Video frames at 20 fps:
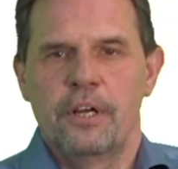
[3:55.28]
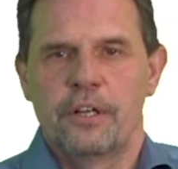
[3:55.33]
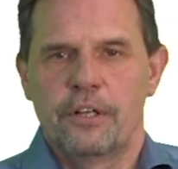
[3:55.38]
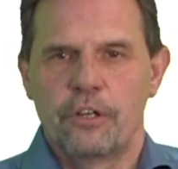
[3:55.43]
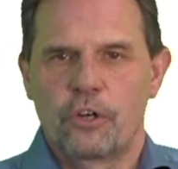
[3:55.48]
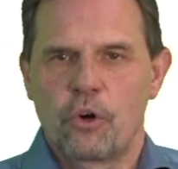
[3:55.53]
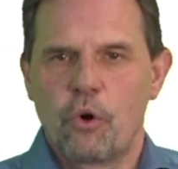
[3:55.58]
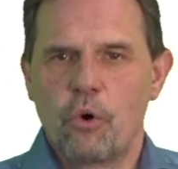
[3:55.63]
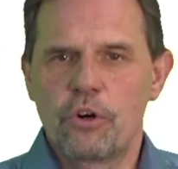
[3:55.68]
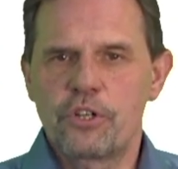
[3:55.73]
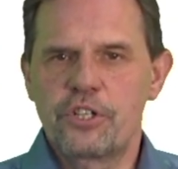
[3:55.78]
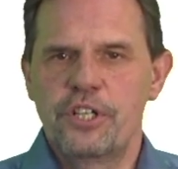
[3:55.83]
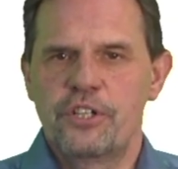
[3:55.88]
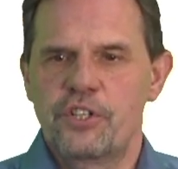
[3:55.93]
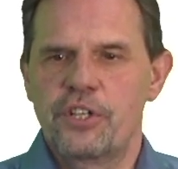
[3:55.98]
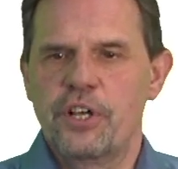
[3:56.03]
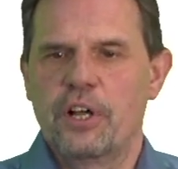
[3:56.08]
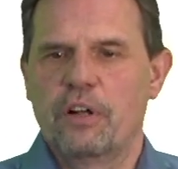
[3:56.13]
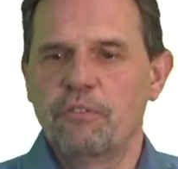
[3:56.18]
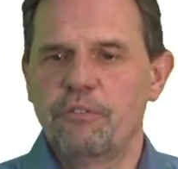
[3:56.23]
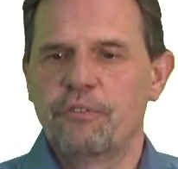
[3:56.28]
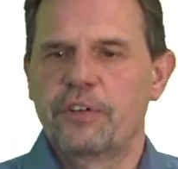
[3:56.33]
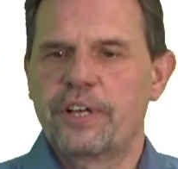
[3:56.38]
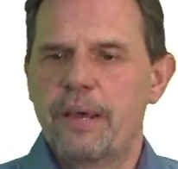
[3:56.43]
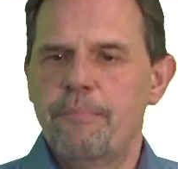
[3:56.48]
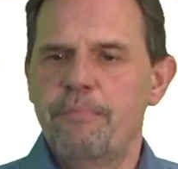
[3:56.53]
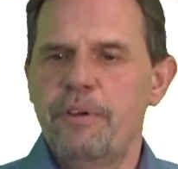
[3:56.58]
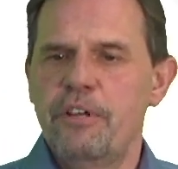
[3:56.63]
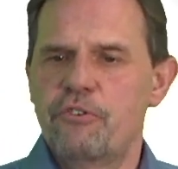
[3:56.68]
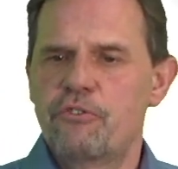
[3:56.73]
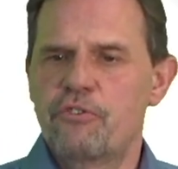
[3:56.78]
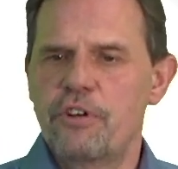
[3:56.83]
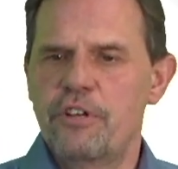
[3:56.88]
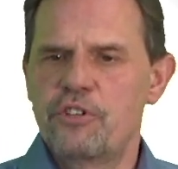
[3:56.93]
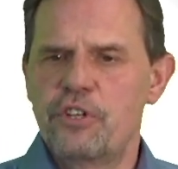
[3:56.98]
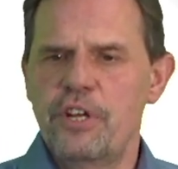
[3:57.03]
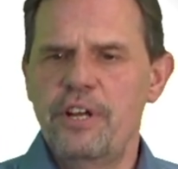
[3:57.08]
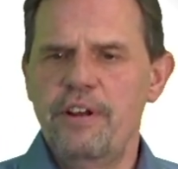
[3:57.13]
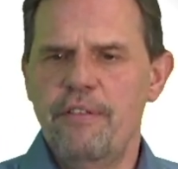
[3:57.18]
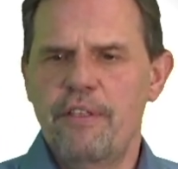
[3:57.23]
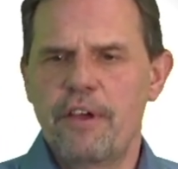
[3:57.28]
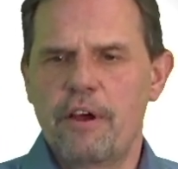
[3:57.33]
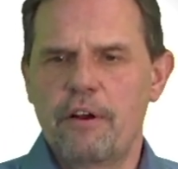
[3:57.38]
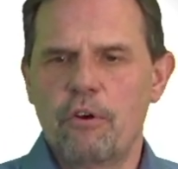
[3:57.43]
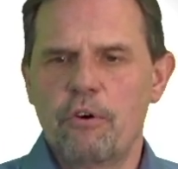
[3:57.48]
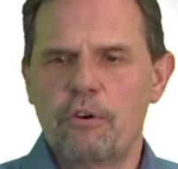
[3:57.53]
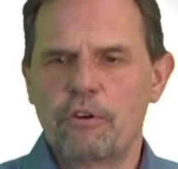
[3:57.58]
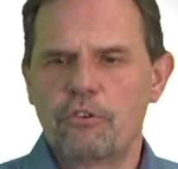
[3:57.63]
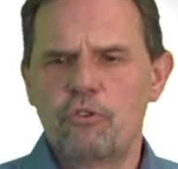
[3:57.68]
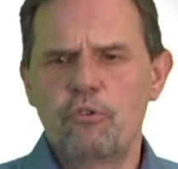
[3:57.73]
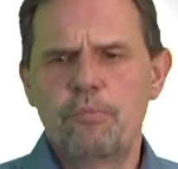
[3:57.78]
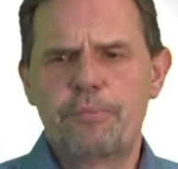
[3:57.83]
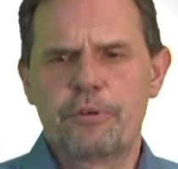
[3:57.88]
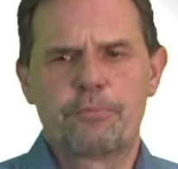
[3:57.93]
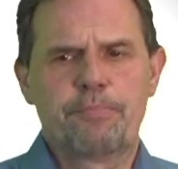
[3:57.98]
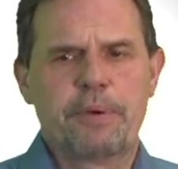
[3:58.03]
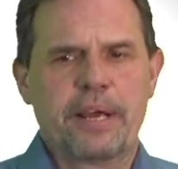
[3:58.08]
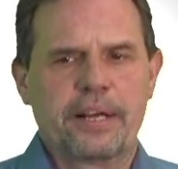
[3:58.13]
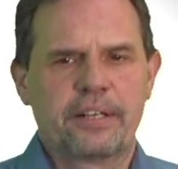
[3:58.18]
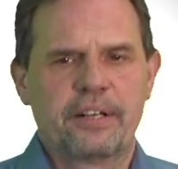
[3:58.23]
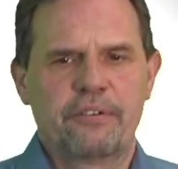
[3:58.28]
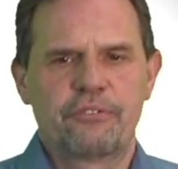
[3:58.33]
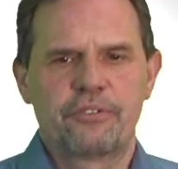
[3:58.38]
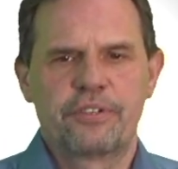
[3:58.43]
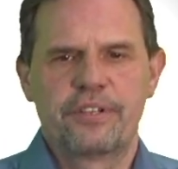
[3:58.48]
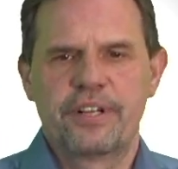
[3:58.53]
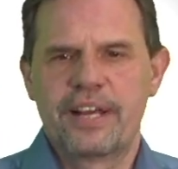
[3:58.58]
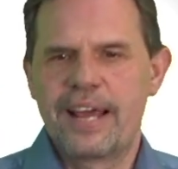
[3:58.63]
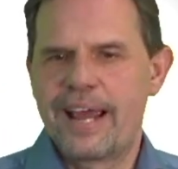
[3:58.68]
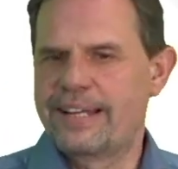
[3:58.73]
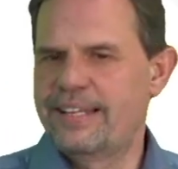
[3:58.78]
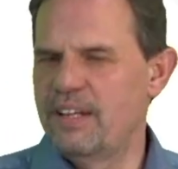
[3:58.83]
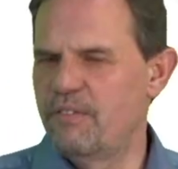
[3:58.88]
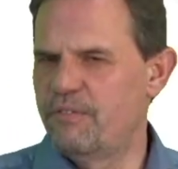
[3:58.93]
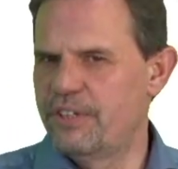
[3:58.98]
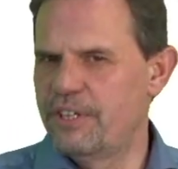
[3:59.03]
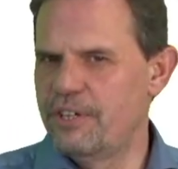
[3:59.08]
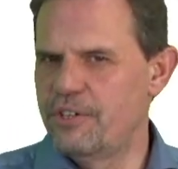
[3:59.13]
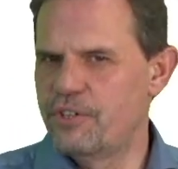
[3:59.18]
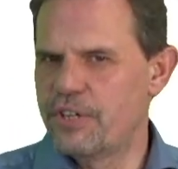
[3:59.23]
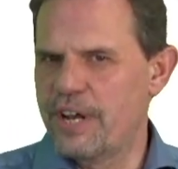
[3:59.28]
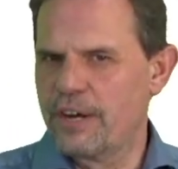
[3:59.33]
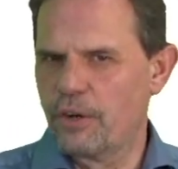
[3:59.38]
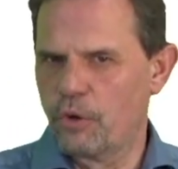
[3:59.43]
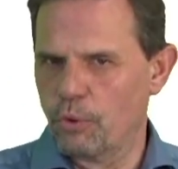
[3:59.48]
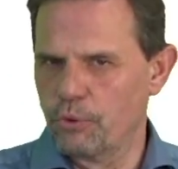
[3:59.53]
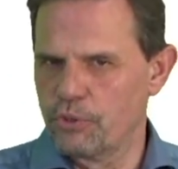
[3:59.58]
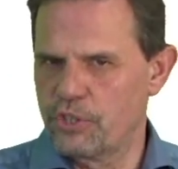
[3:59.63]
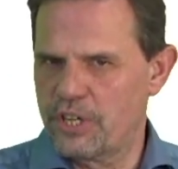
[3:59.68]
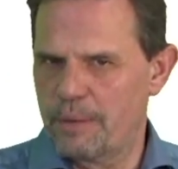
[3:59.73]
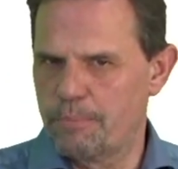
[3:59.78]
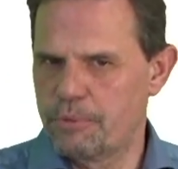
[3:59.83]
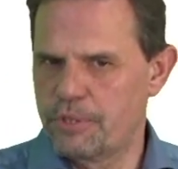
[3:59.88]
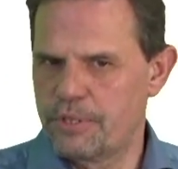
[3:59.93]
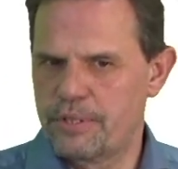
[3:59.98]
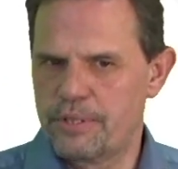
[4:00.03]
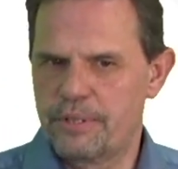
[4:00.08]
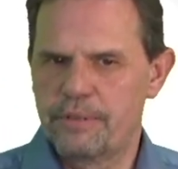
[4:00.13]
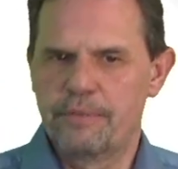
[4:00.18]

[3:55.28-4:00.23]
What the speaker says: The course itself can be seen along two perspectives, activities and concepts.